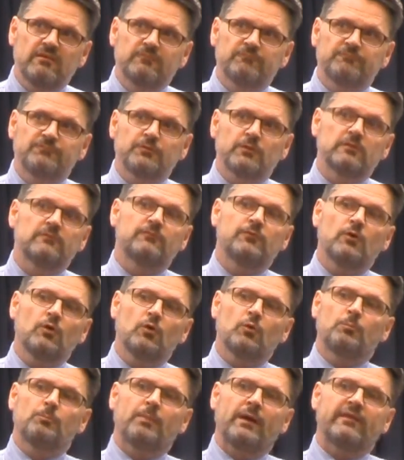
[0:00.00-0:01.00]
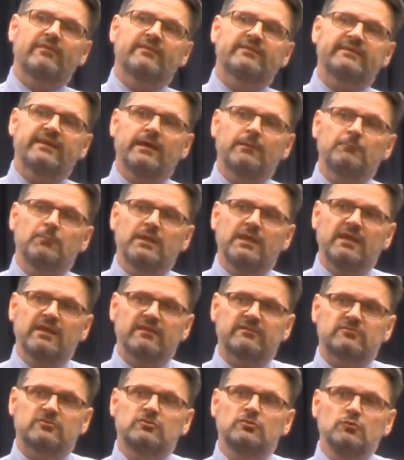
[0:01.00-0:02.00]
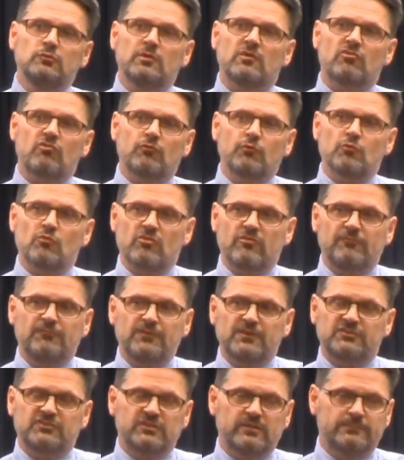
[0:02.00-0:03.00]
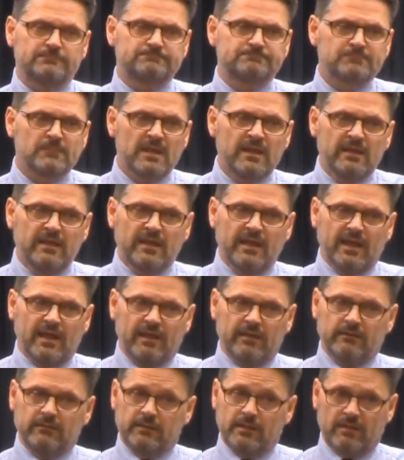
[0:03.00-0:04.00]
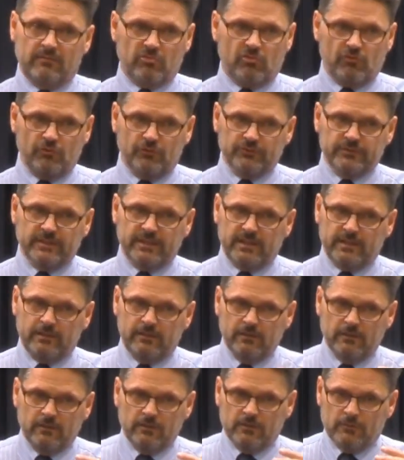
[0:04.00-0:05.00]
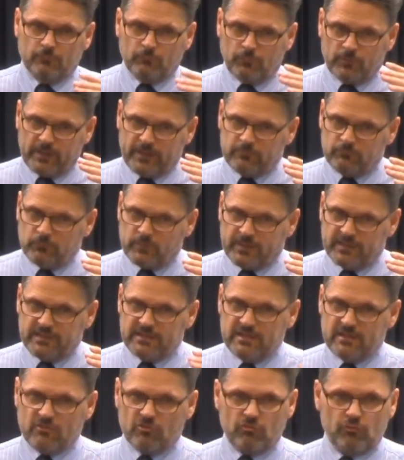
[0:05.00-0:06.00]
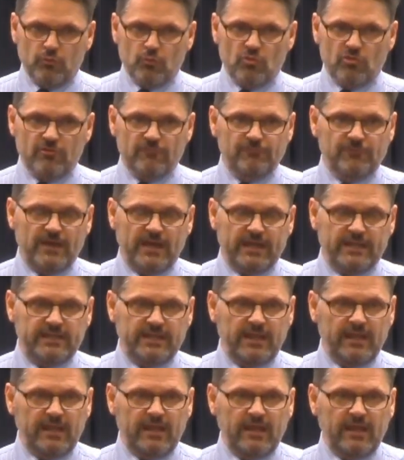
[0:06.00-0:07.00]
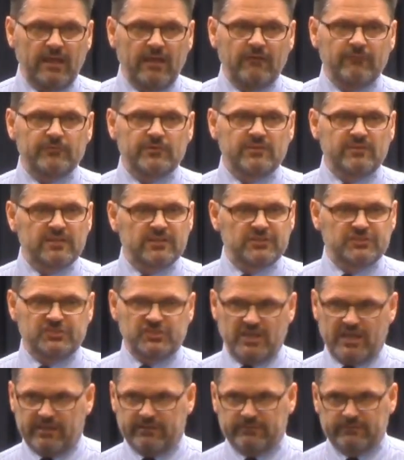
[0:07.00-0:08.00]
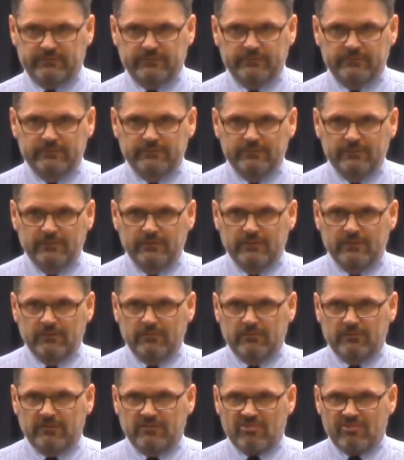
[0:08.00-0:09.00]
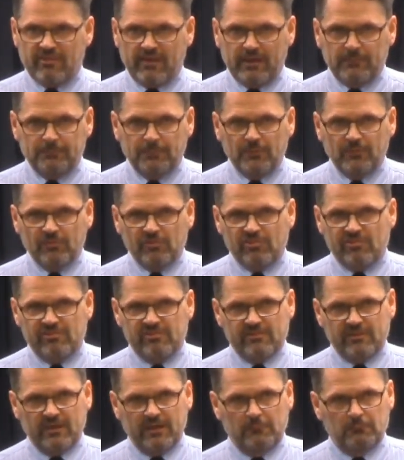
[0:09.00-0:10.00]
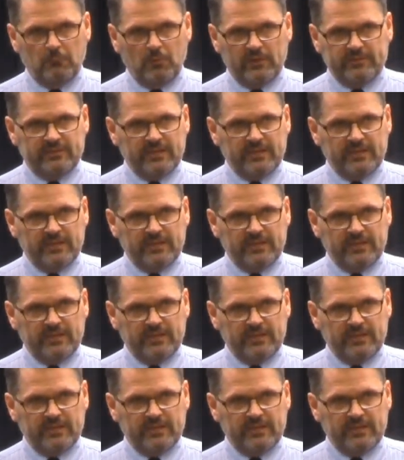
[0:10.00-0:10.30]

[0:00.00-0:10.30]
and full of hope, by the time we get to his crucifixion, and certainly right when he is crucified, everything is shattered. The disciples and what